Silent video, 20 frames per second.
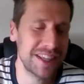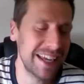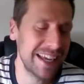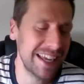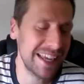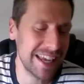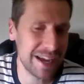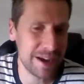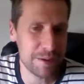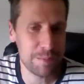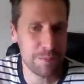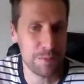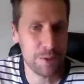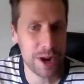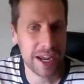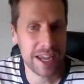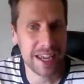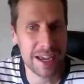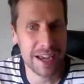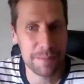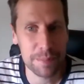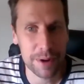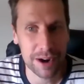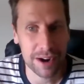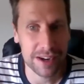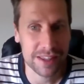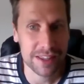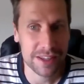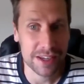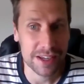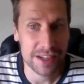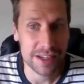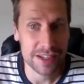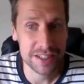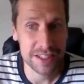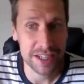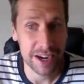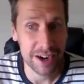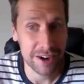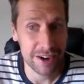I'm Rick. I'm married to
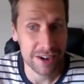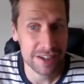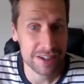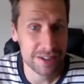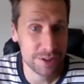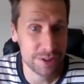Sarah,